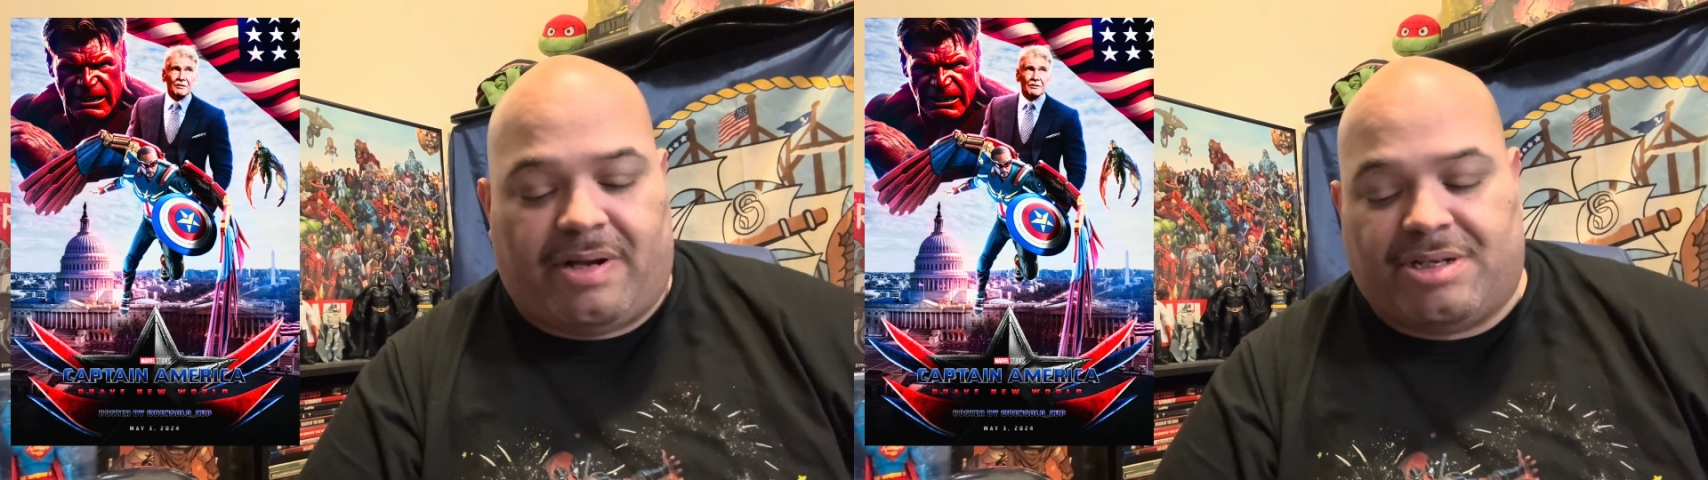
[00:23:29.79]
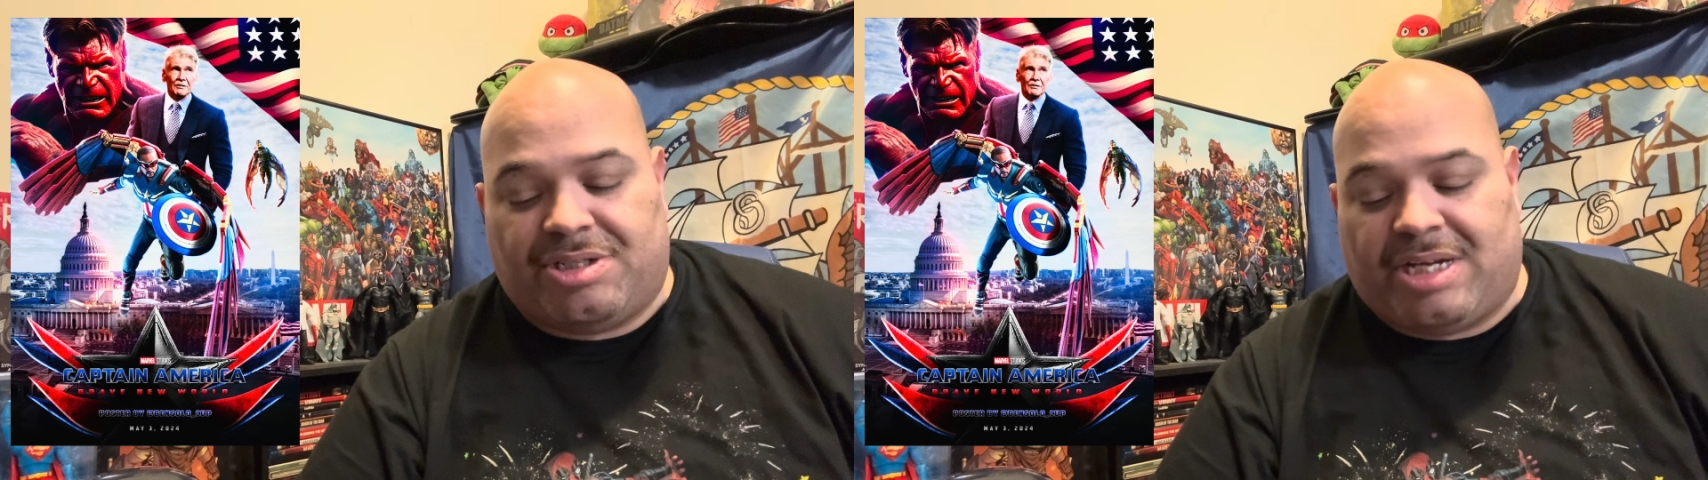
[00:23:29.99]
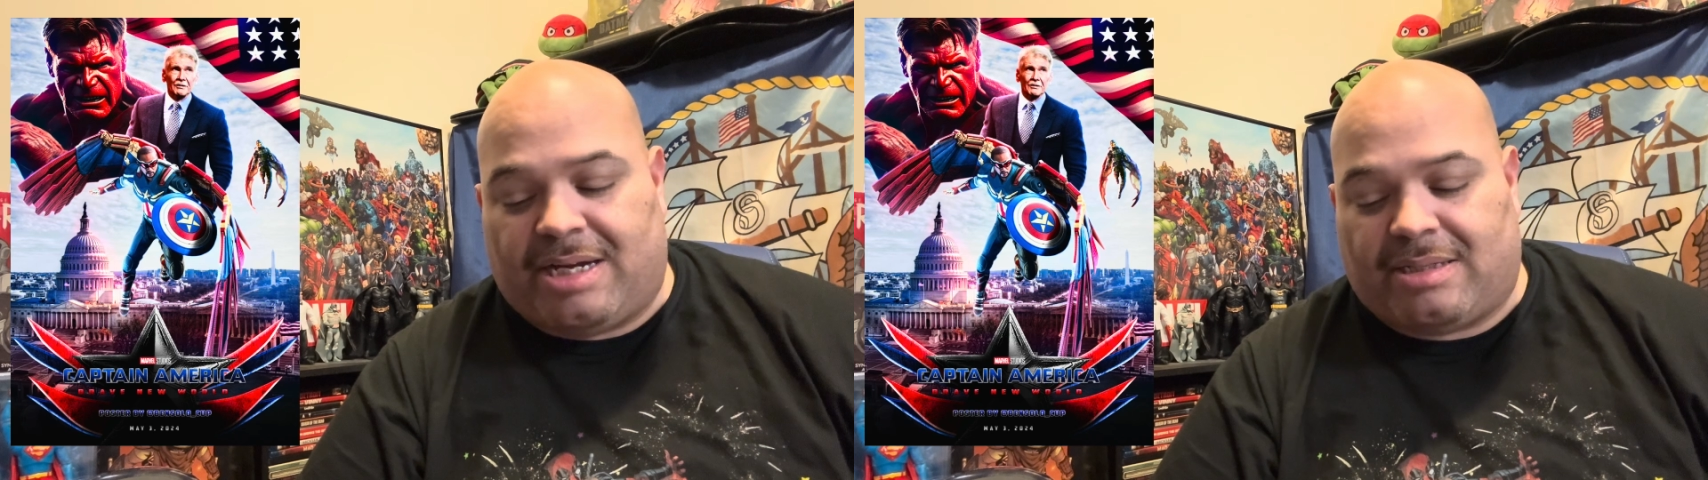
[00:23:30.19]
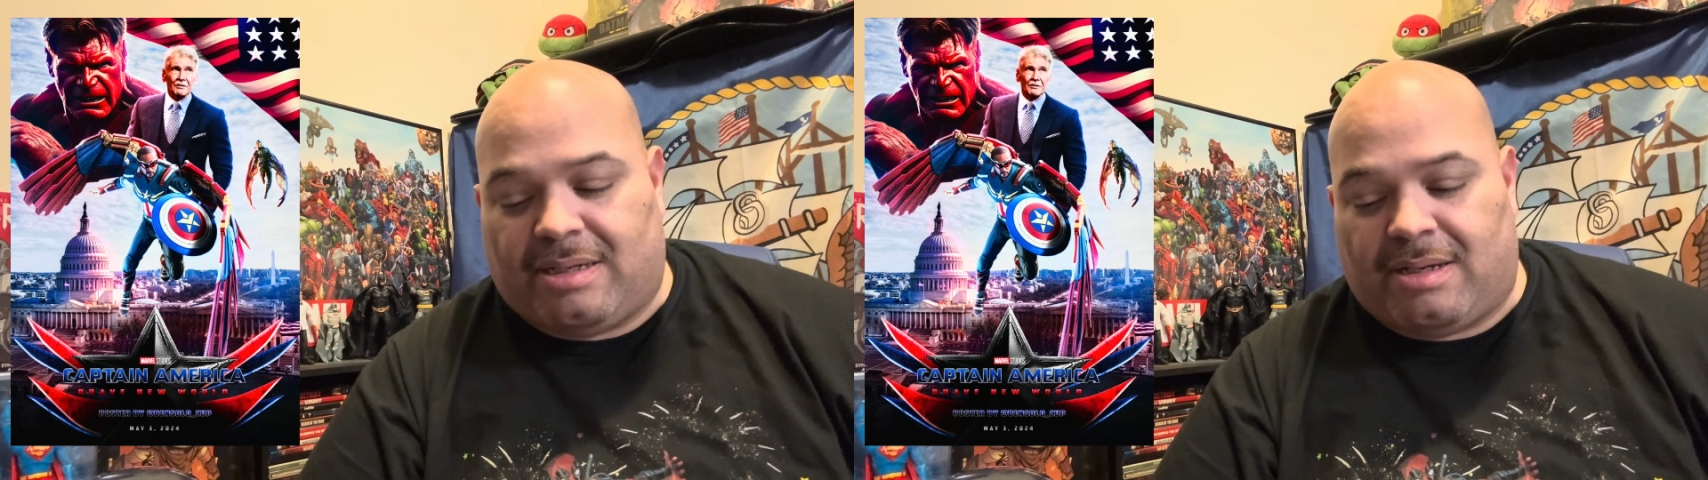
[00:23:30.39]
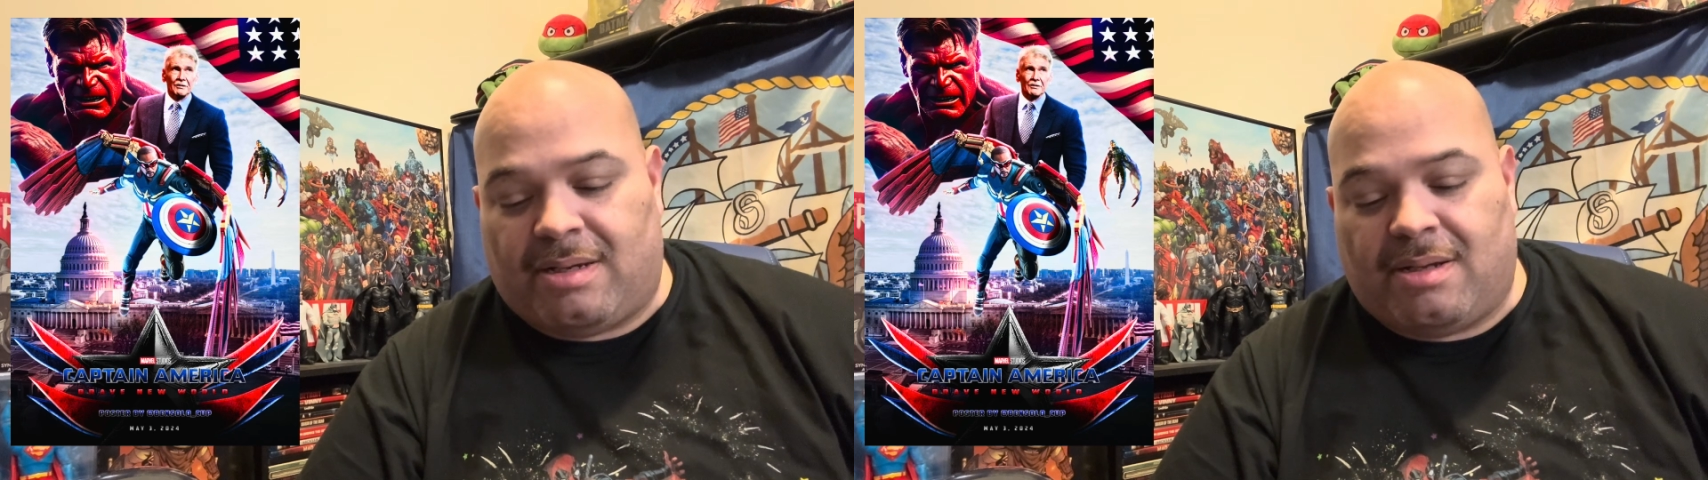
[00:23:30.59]

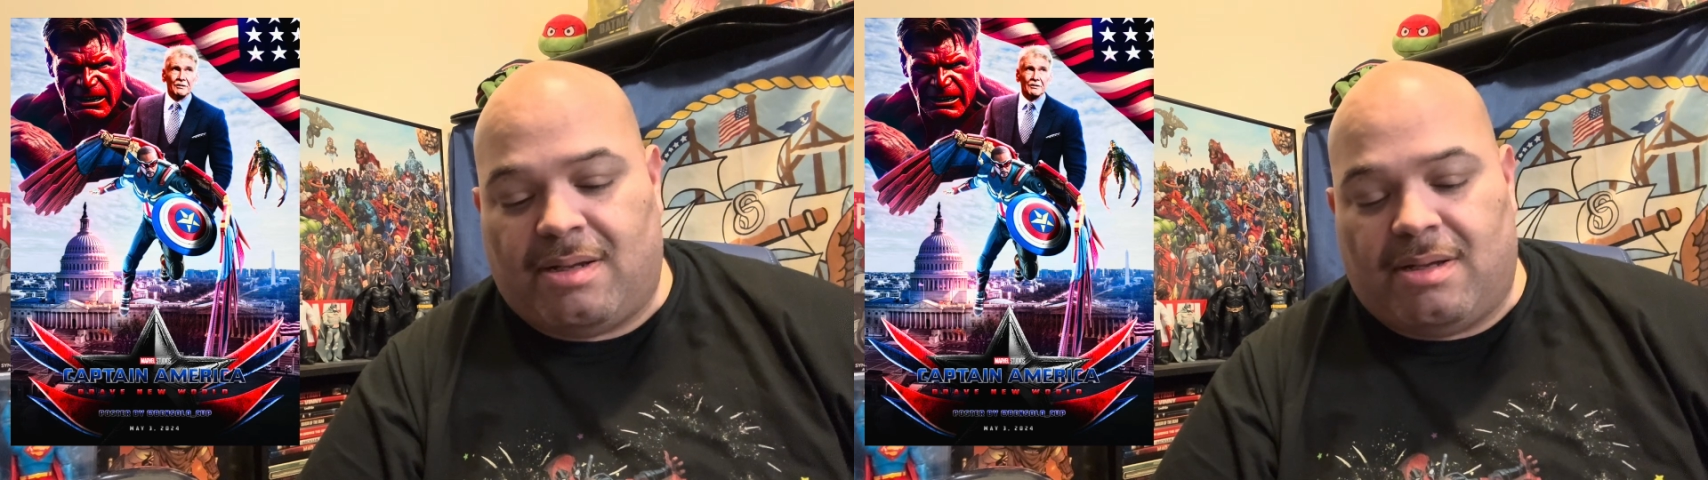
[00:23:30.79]
injecting